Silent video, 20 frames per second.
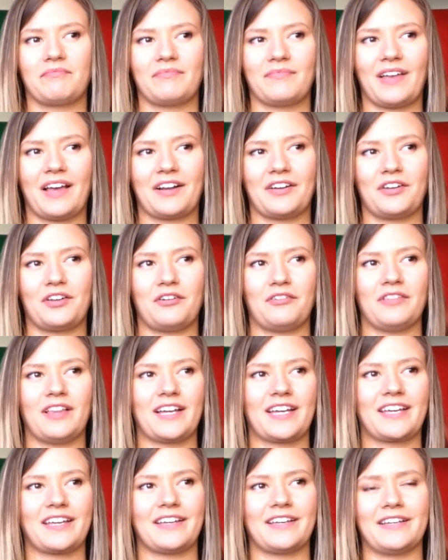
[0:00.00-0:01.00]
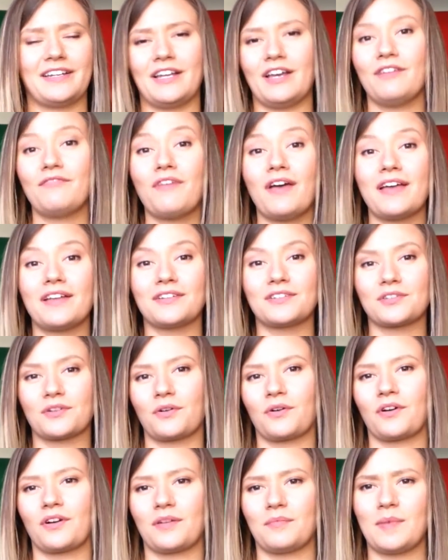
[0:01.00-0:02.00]
like an event
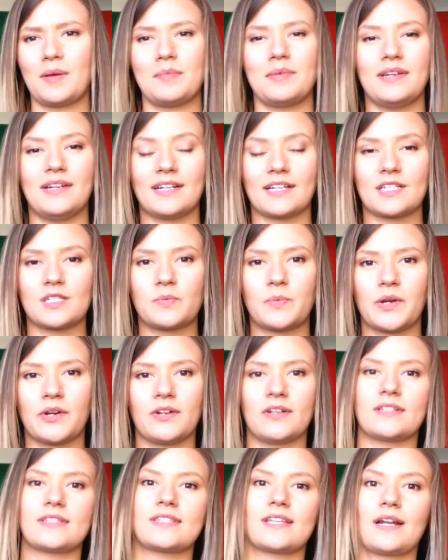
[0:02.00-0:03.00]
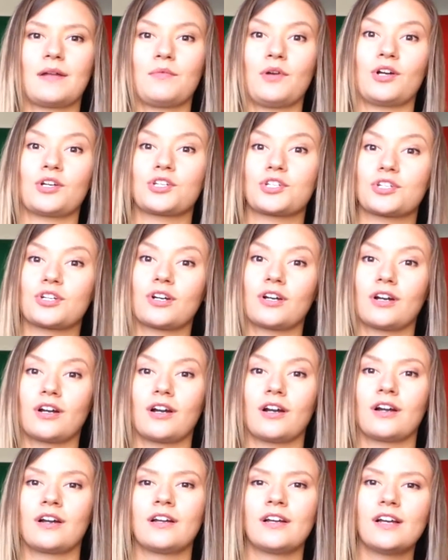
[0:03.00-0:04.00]
or maybe an experience that I'm not
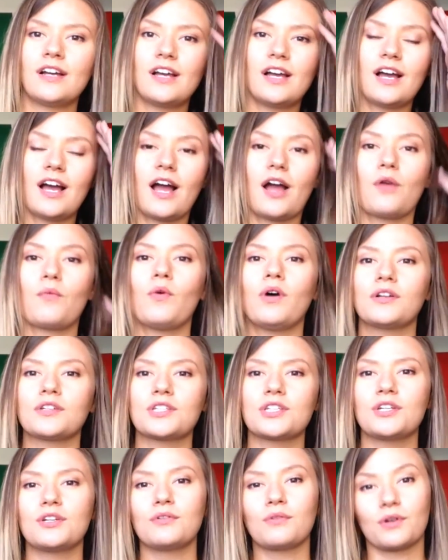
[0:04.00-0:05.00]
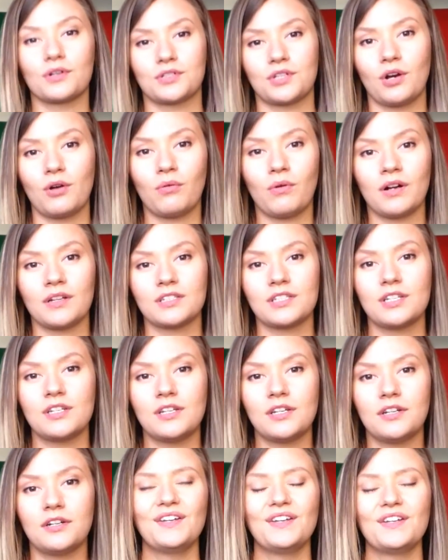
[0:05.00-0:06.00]
sure I want to or don't want to
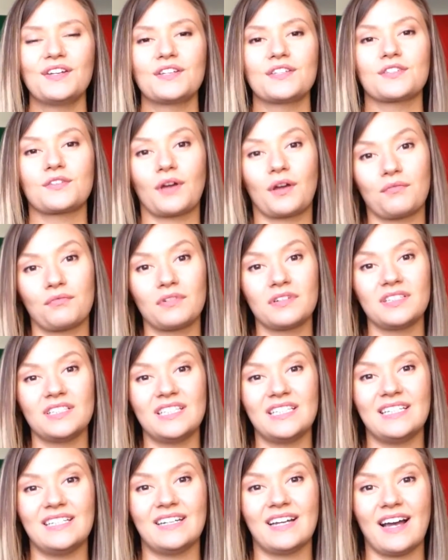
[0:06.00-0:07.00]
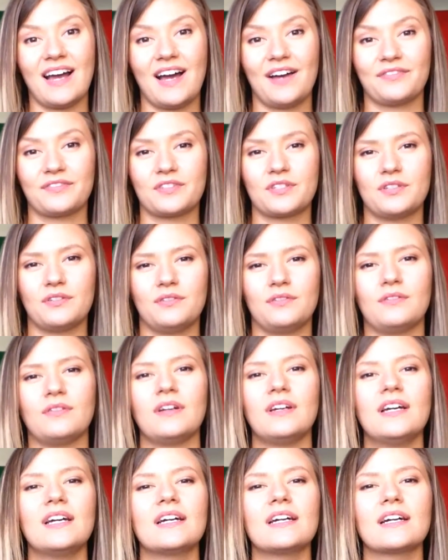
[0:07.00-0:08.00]
do. So I really have to
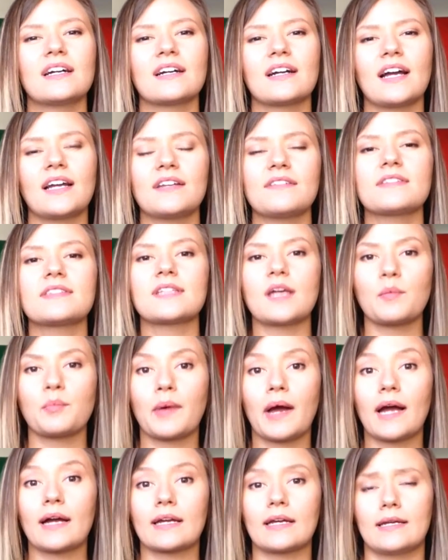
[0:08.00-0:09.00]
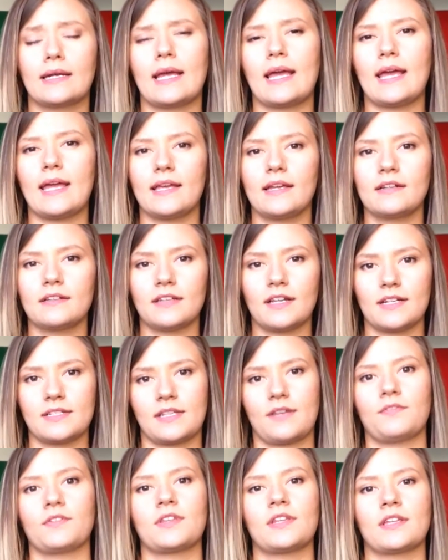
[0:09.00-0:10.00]
kind of step back and analyze
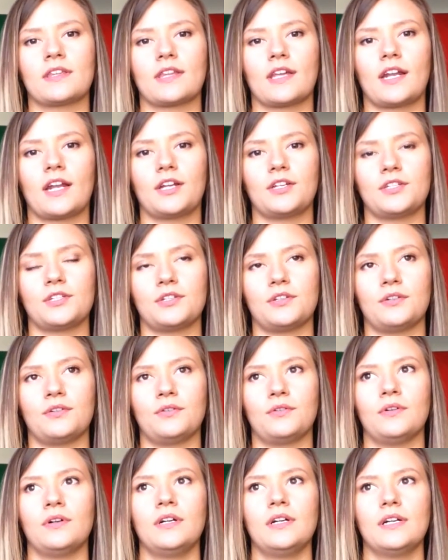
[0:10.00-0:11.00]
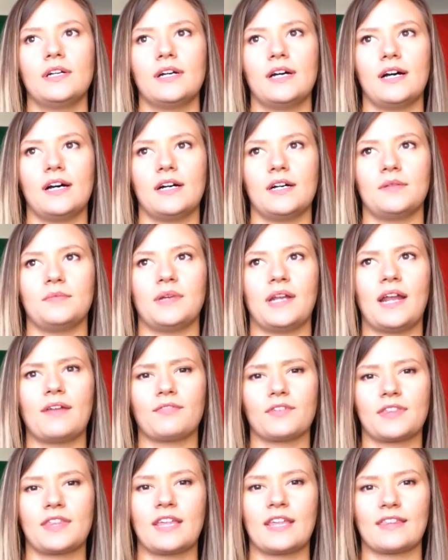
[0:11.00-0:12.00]
everything that I do,
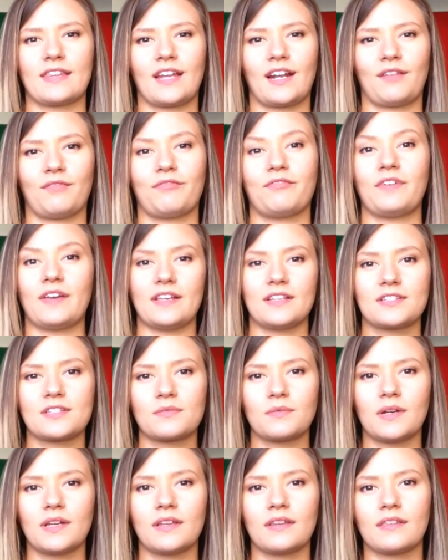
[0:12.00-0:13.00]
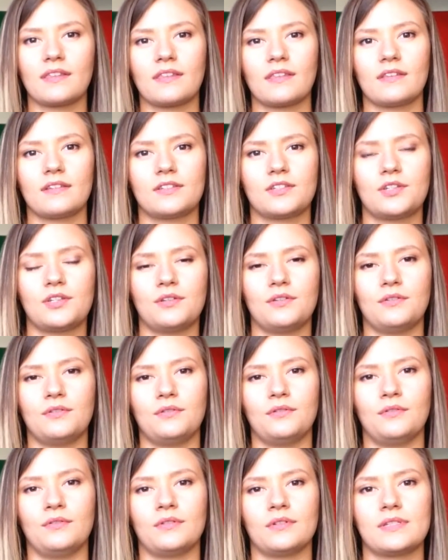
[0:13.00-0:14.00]
everything that I'm faced with,
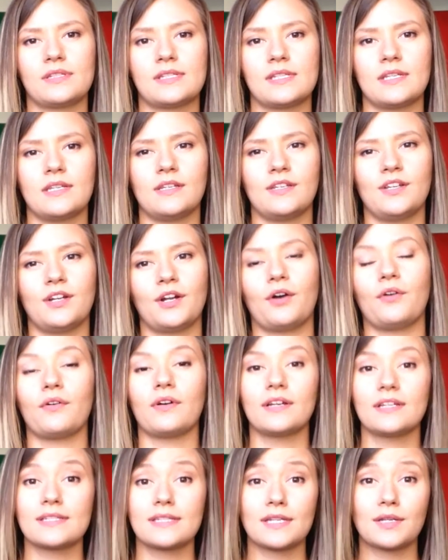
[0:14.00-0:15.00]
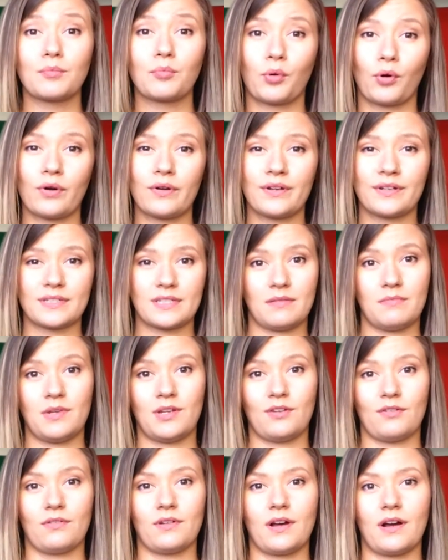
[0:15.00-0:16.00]
to see, is it important to
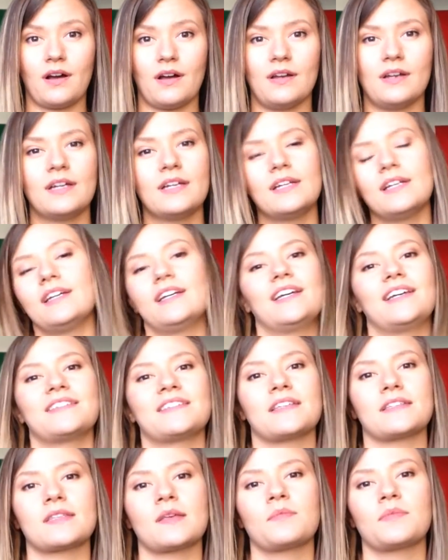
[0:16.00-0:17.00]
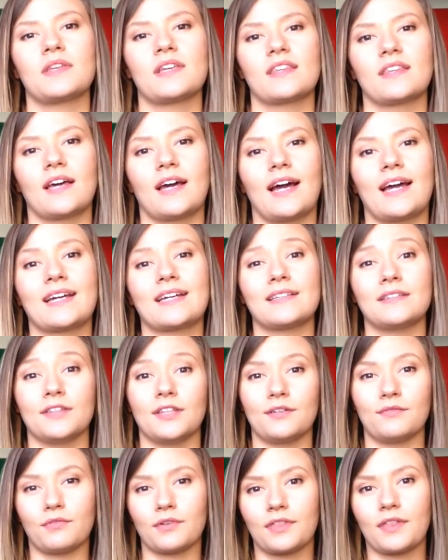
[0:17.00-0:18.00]
me or not? Is it something that I can
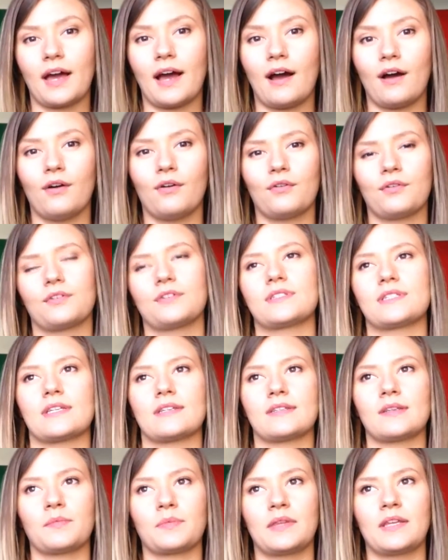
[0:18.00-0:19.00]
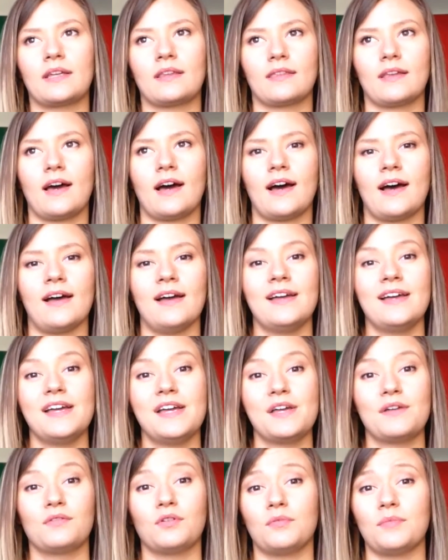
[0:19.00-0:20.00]
live without, or is it something that
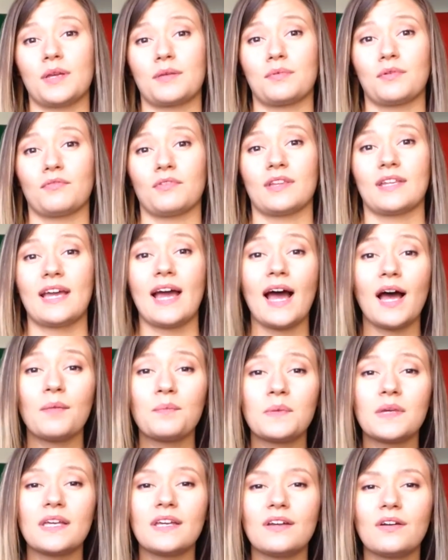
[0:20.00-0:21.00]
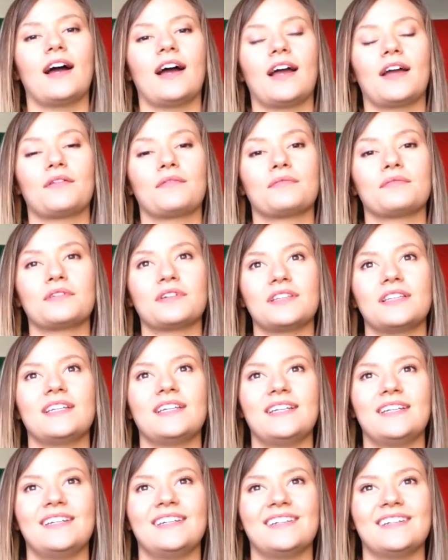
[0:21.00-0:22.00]
will make me really happy? I
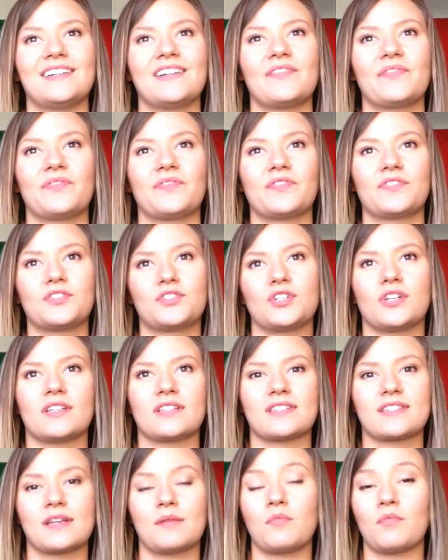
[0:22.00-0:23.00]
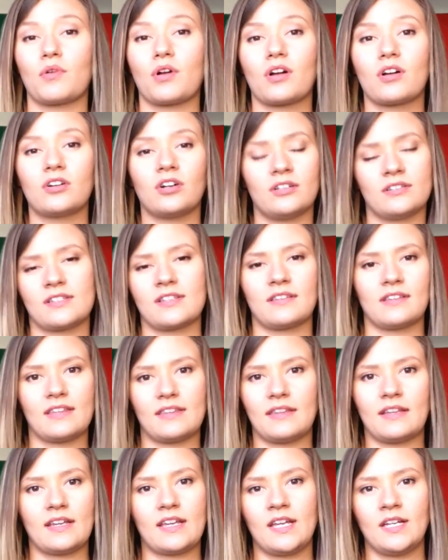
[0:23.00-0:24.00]
really just am constantly
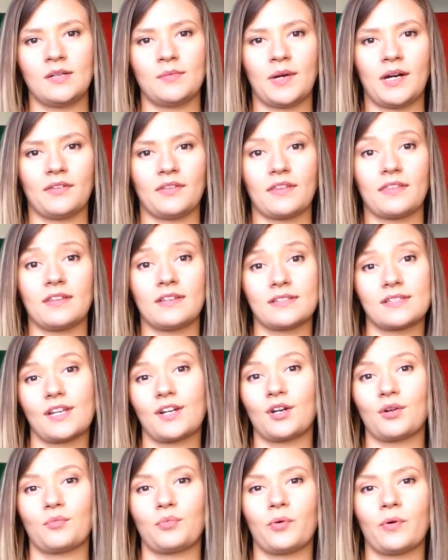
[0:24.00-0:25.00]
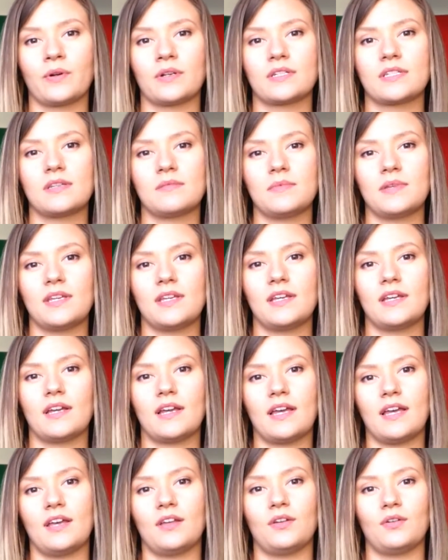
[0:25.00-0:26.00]
thinking about the things that are important to
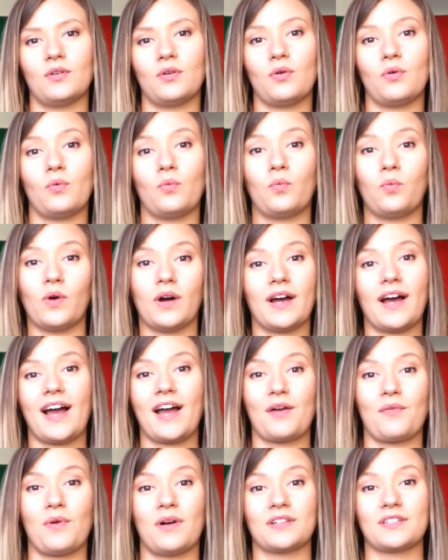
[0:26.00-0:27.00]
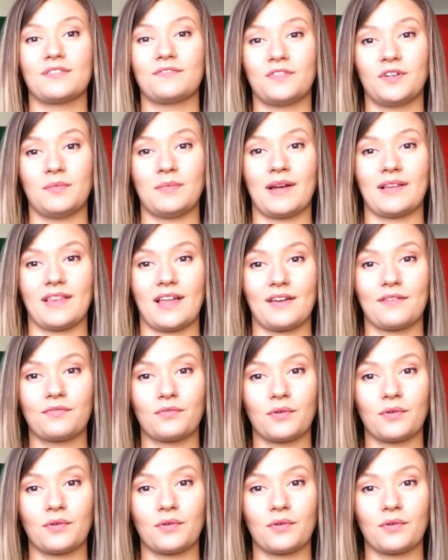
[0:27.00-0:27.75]
me and what I want to fill my life